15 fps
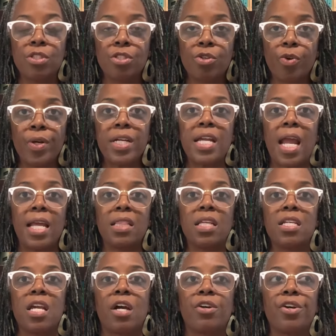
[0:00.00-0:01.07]
create the
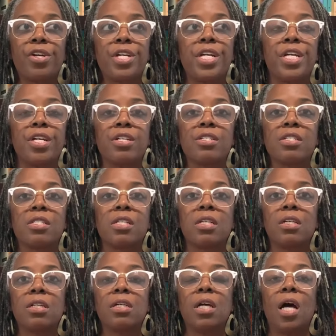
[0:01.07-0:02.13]
younger years
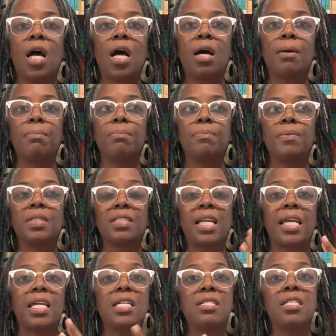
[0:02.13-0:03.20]

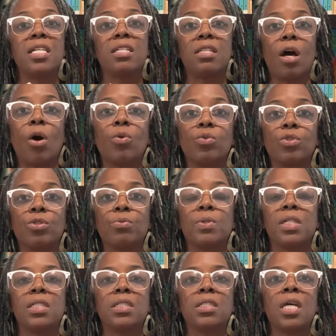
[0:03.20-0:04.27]
like he did the older
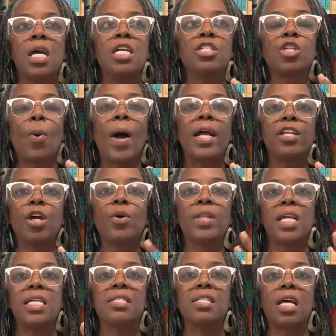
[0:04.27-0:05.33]
ones. So I know
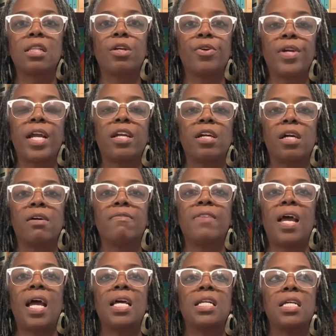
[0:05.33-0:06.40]
that he's not the creator of
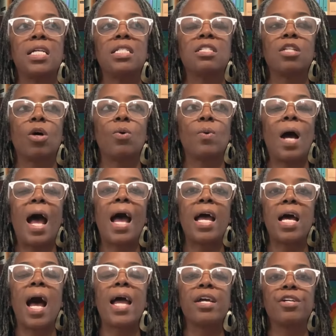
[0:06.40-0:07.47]
that. And so
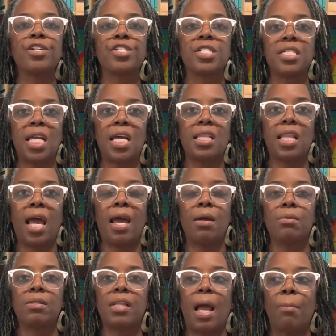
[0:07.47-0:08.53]
I understand
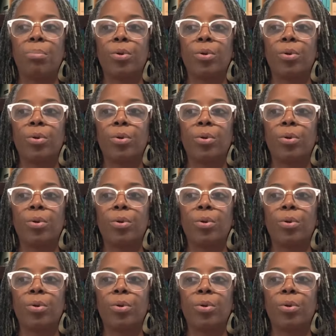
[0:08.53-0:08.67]
that